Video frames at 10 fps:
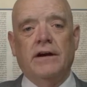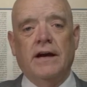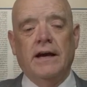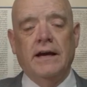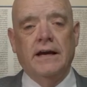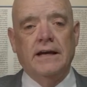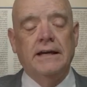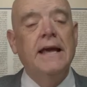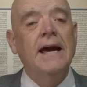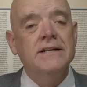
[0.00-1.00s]
a
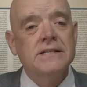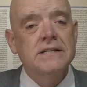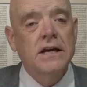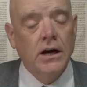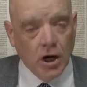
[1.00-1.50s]
guest